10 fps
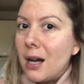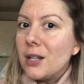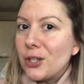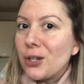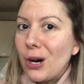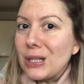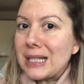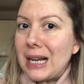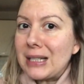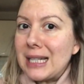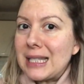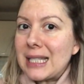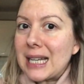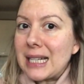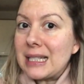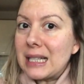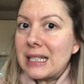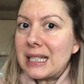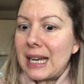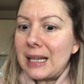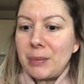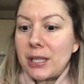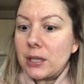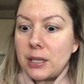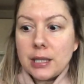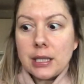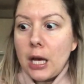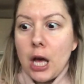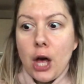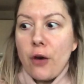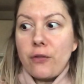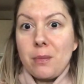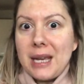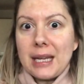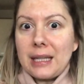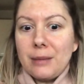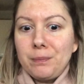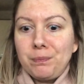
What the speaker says: Took ours down yesterday, Sunday, because for me,